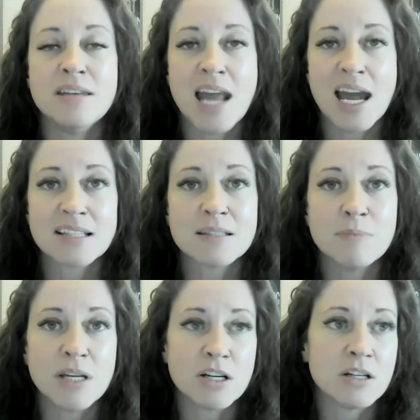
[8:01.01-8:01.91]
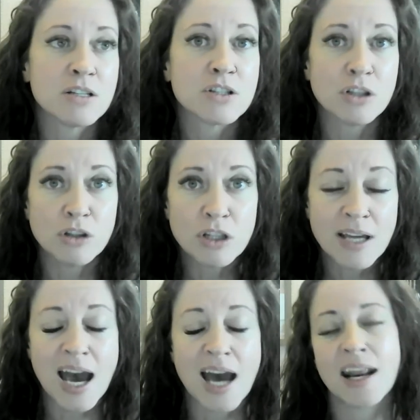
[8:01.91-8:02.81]
the next mirror to
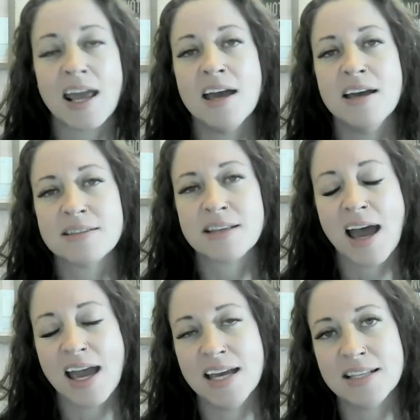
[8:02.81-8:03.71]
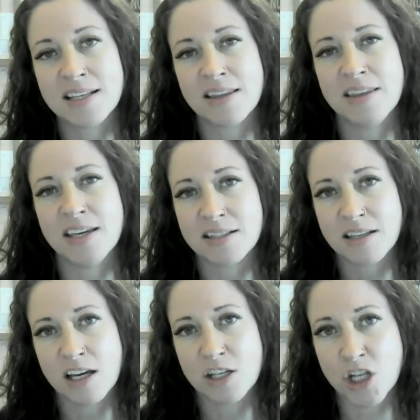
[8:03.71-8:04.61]
look at is
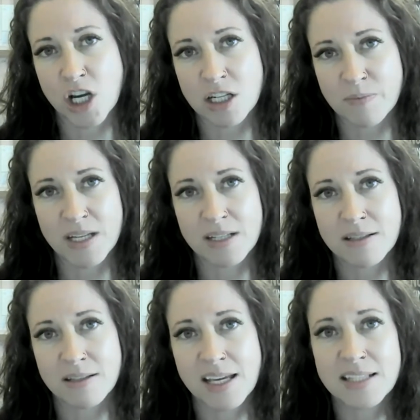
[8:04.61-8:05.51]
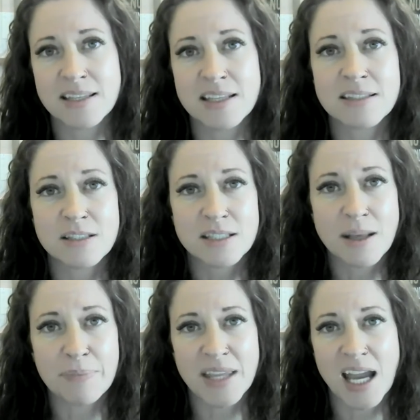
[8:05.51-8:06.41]
this a judgment? Is this
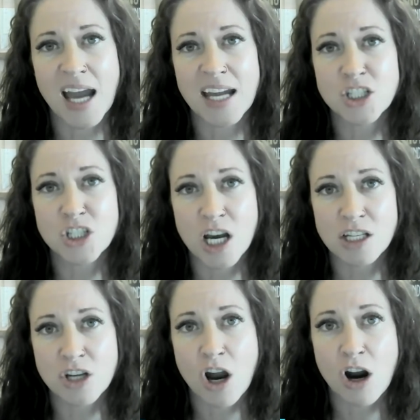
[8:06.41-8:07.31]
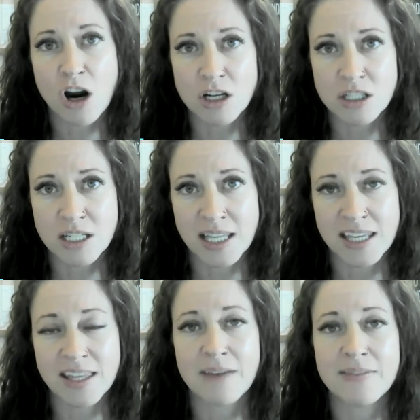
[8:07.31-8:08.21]
something I judge
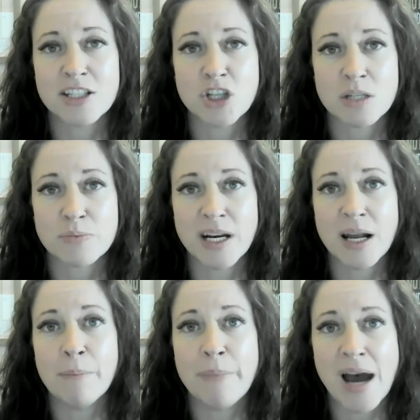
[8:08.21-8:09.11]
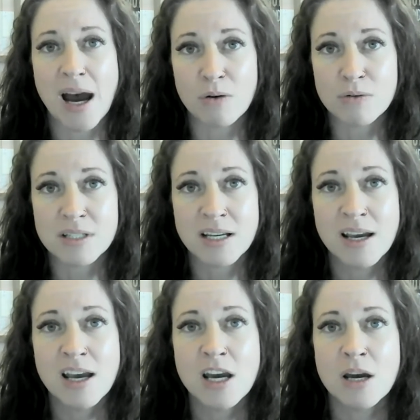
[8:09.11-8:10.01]
harshly, that I have a judgment about?